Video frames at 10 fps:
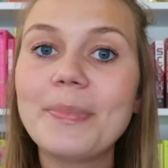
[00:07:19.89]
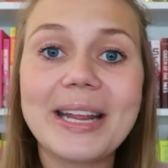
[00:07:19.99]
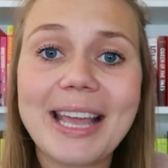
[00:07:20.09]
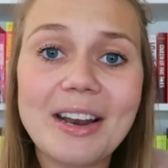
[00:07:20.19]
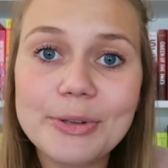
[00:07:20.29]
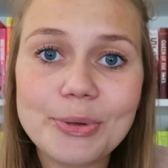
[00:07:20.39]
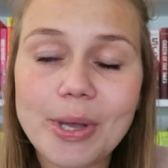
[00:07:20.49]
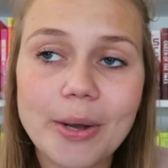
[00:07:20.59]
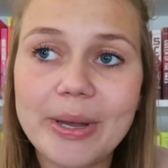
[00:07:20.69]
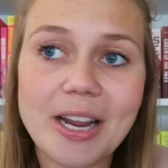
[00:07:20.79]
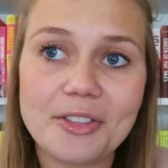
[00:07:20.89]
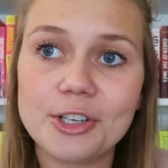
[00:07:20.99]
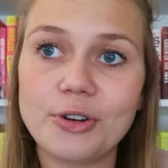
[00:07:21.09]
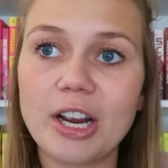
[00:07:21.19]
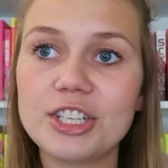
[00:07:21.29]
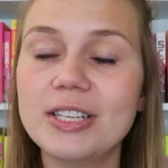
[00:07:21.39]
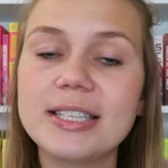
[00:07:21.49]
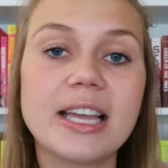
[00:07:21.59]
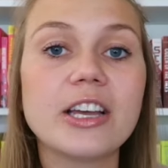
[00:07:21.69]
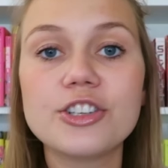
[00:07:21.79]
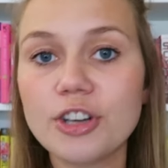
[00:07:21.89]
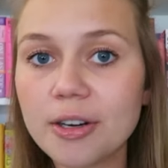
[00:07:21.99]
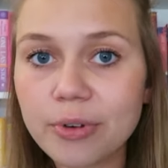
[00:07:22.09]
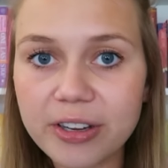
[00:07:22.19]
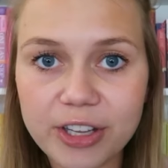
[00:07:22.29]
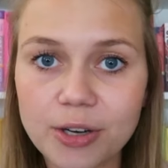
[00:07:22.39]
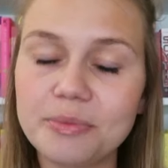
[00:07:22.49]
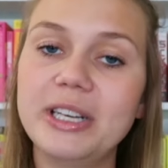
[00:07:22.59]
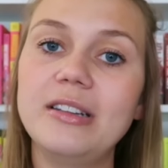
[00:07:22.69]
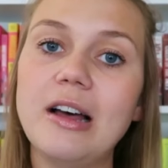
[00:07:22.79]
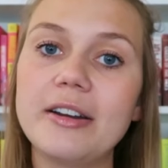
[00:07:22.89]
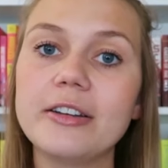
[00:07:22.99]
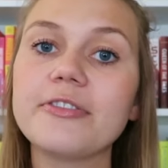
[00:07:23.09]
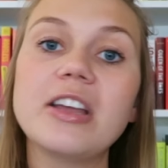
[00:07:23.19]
but it can also go in other directions, like a genre you don't read a lot of,